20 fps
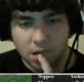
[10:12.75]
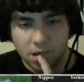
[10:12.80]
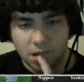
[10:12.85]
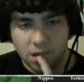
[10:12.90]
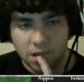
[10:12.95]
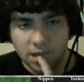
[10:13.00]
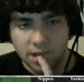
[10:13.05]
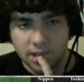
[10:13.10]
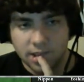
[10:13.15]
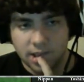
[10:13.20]

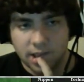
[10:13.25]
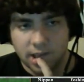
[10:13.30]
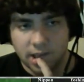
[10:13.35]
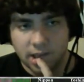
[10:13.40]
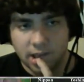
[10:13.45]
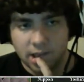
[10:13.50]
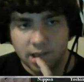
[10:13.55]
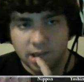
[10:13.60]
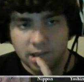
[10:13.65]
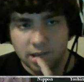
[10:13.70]
this
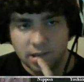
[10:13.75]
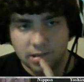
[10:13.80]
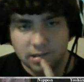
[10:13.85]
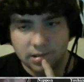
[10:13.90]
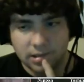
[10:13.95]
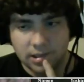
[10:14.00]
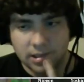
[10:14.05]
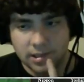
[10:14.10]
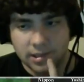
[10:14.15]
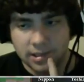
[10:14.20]
thing,
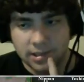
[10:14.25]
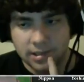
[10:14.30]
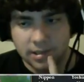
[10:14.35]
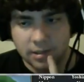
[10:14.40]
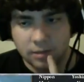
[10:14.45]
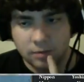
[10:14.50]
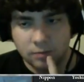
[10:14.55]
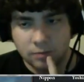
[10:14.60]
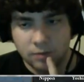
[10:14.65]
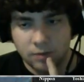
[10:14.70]
and
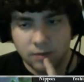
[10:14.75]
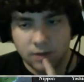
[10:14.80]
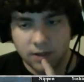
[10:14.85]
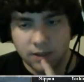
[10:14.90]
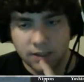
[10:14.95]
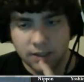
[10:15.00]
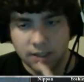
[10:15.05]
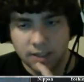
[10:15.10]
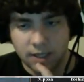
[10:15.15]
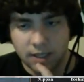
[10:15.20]
then we want
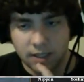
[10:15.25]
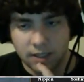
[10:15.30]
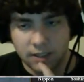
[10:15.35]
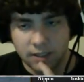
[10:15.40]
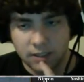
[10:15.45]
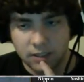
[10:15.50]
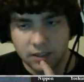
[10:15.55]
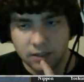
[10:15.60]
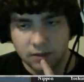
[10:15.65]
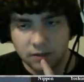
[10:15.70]
this island
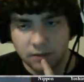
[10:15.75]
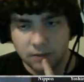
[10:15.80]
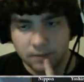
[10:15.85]
too.